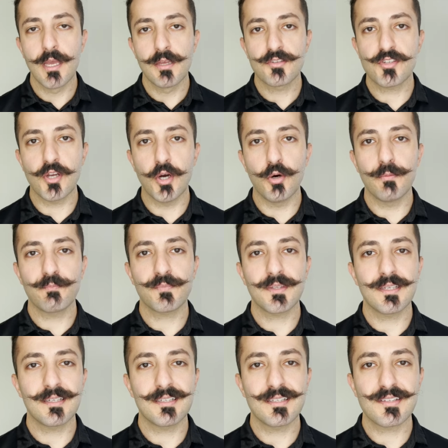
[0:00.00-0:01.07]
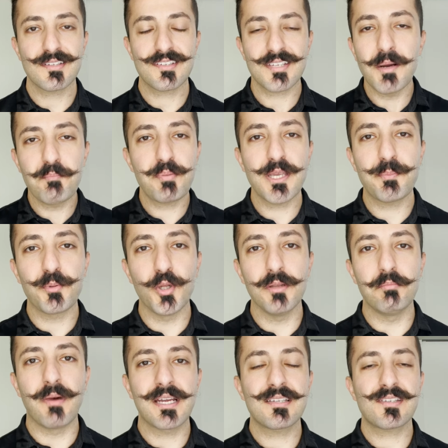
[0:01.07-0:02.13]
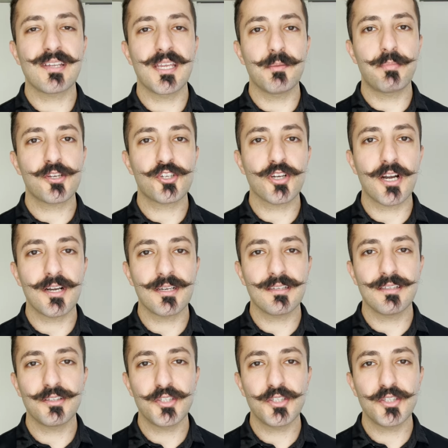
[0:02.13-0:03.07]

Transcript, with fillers: So some people might say, "Bashar,